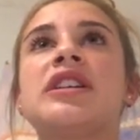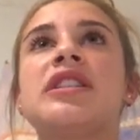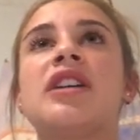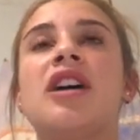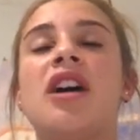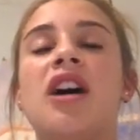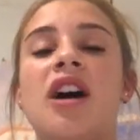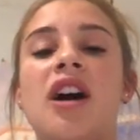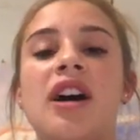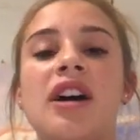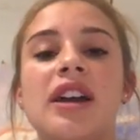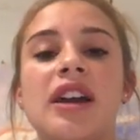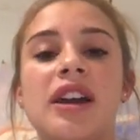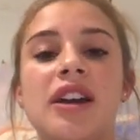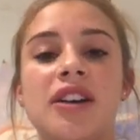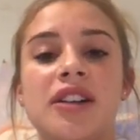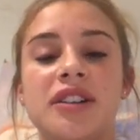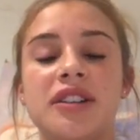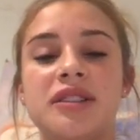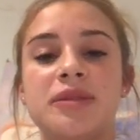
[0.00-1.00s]
the hot
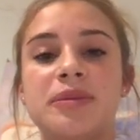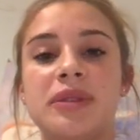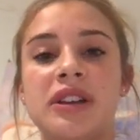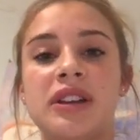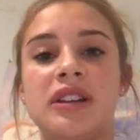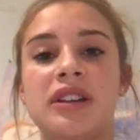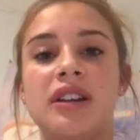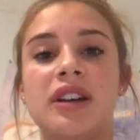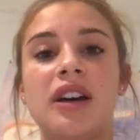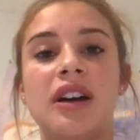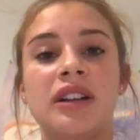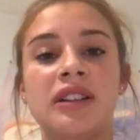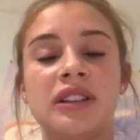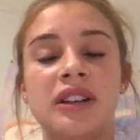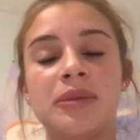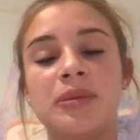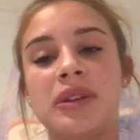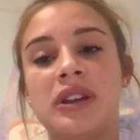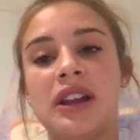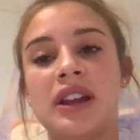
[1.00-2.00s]
air is being
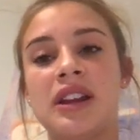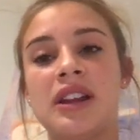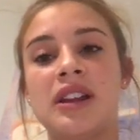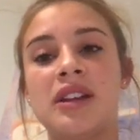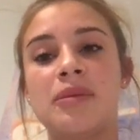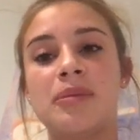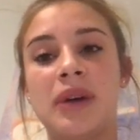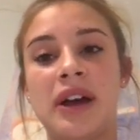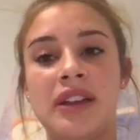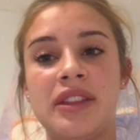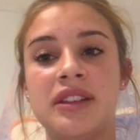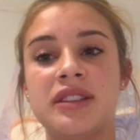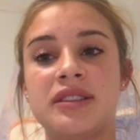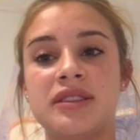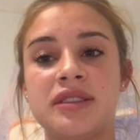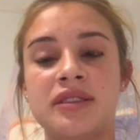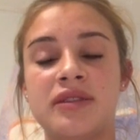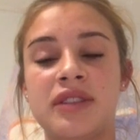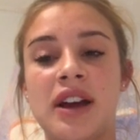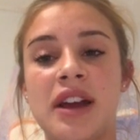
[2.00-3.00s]
eliminated by this
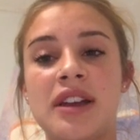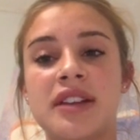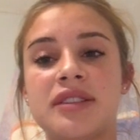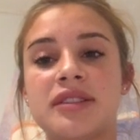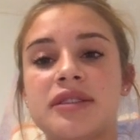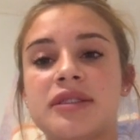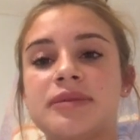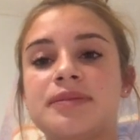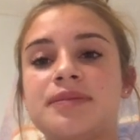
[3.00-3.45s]
device.